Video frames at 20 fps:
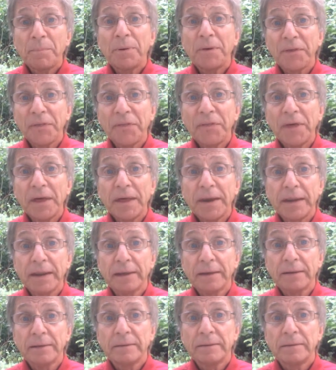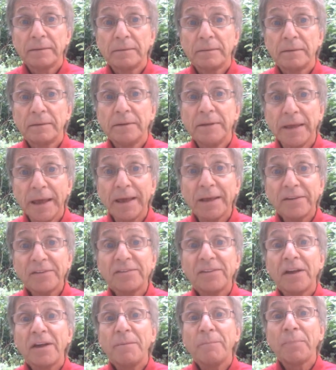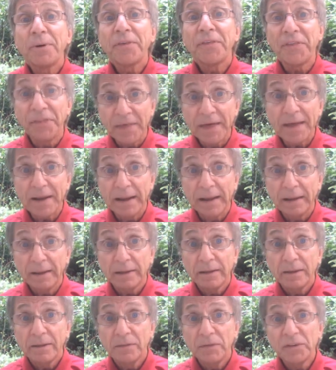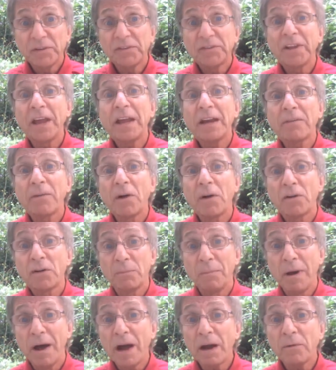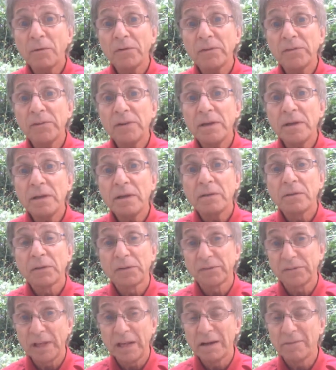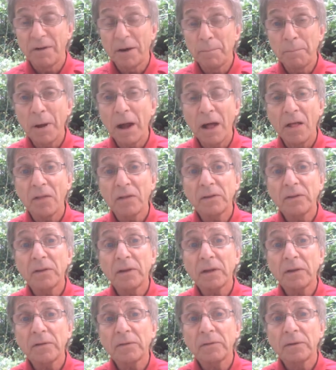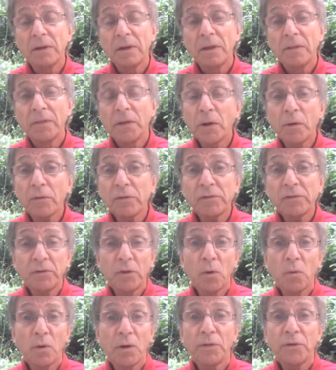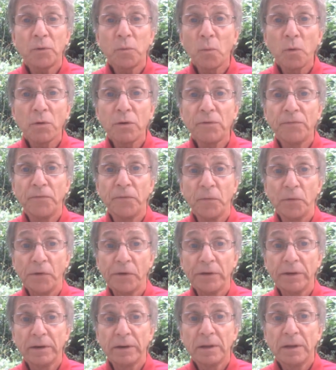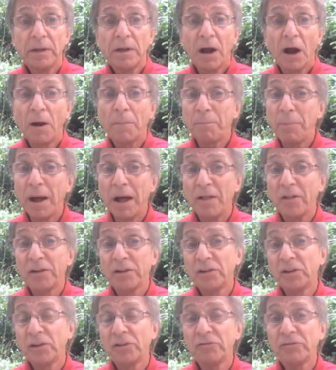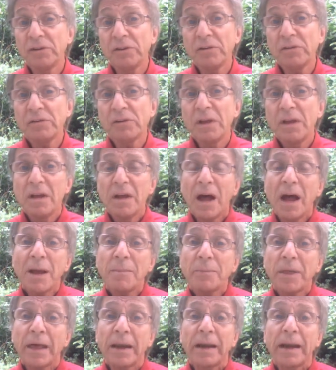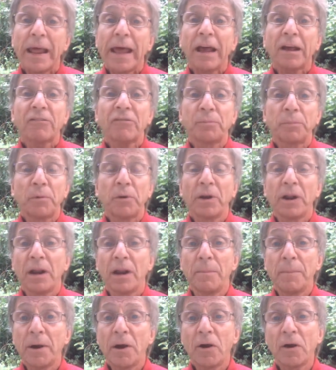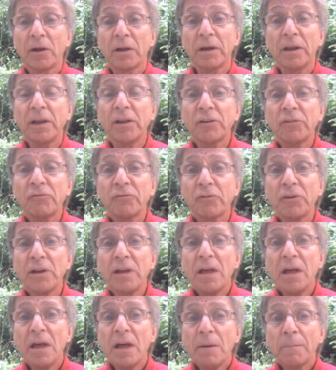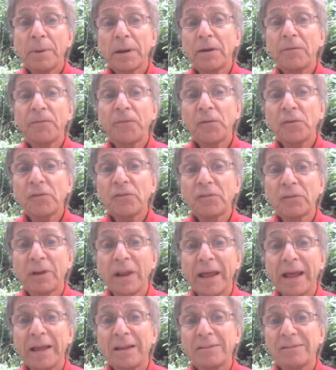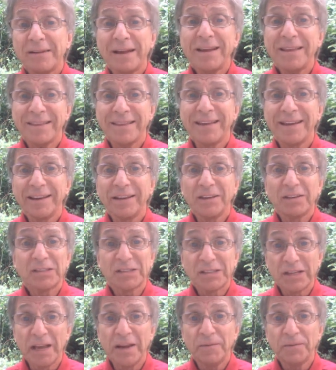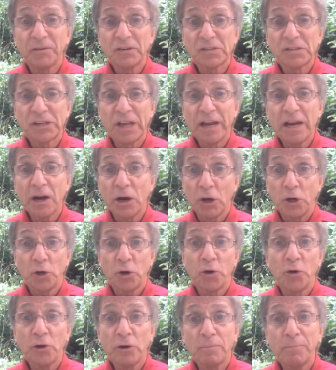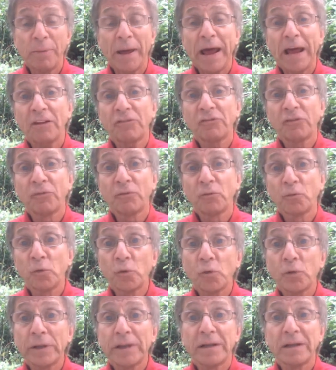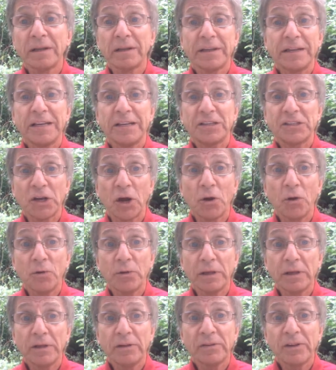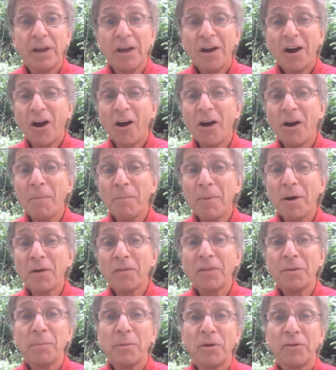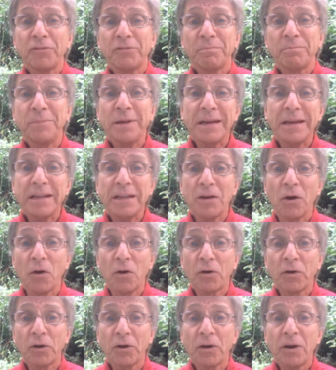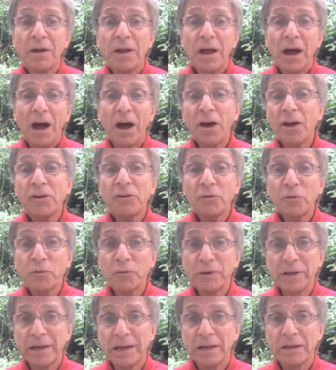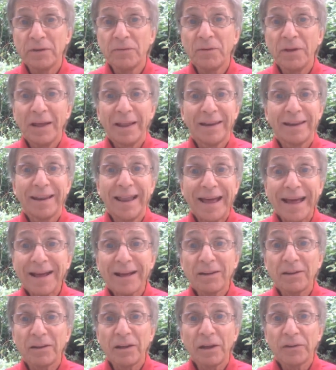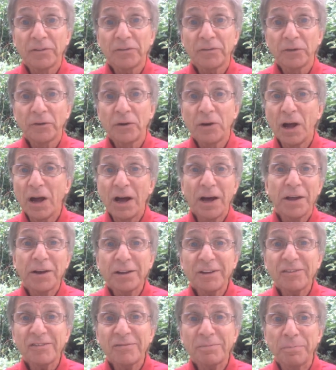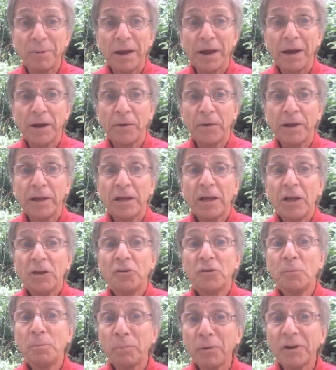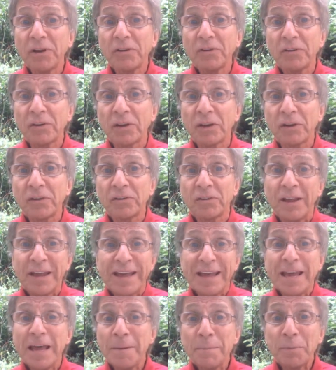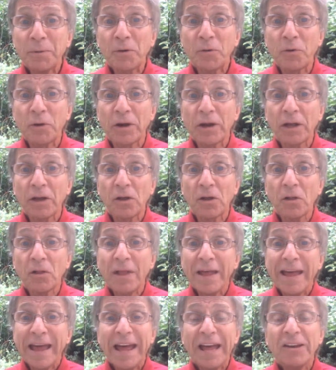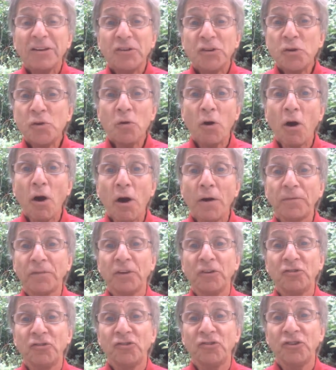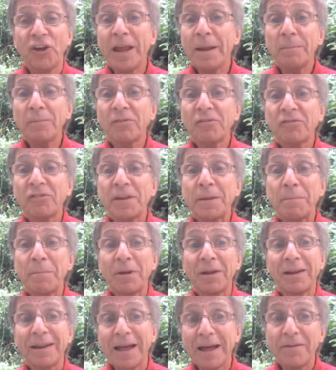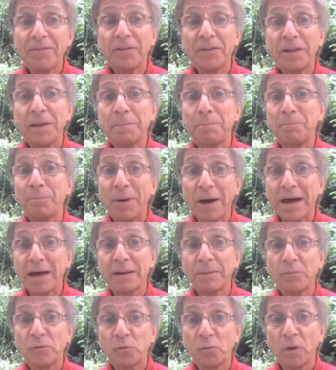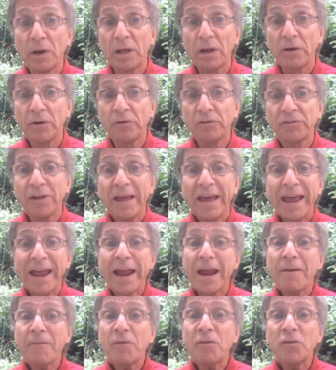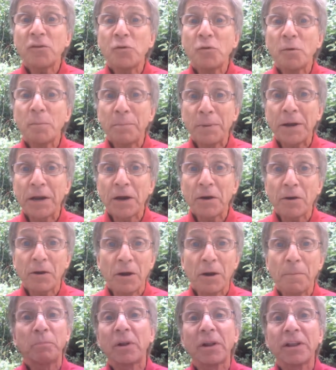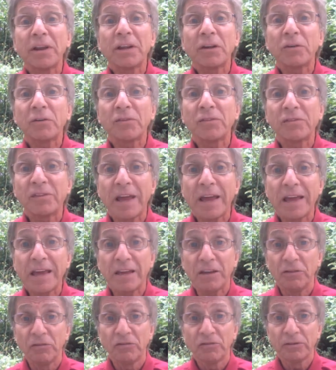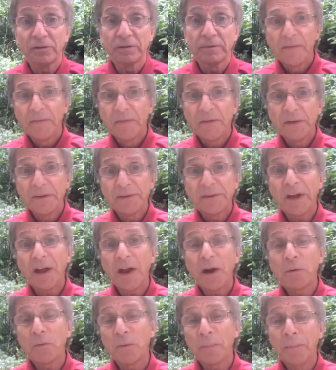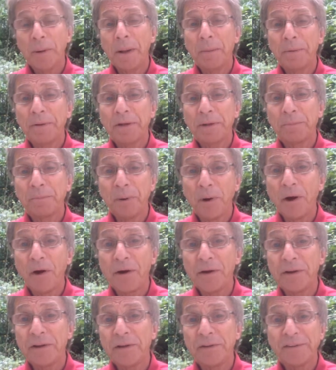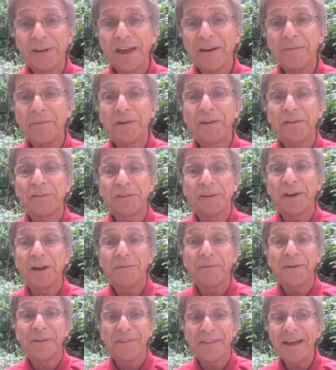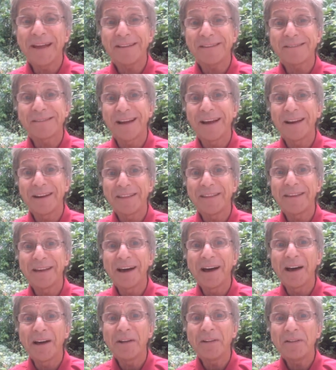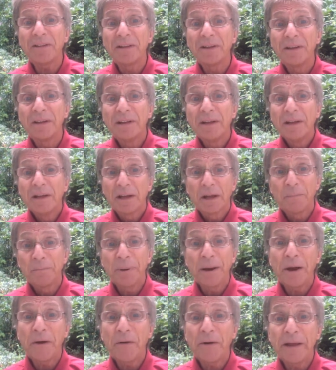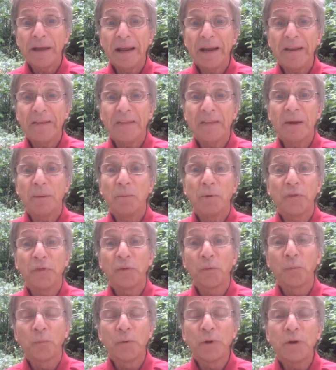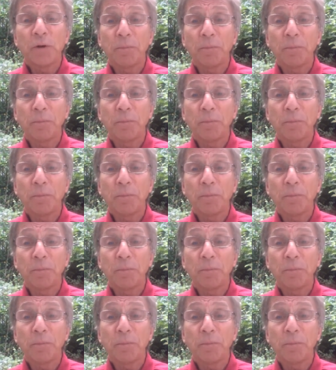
Pathetic. Yes, pathetic. The state of our democracy, the state of our politics, there is no other word for it. Our politicians, I'm not an expert on American history, but at first glance I think it's safe to say our current batch of ruling elite toadies are among the most mediocre, uncreative, lackluster, uninspiring, duplicitous, hypocritical, and too often shamelessly malevolent bottom dwellers ever to appear on our political stage. The entire Republican Party is evidence enough on that side of the aisle. Comparing any of them with the real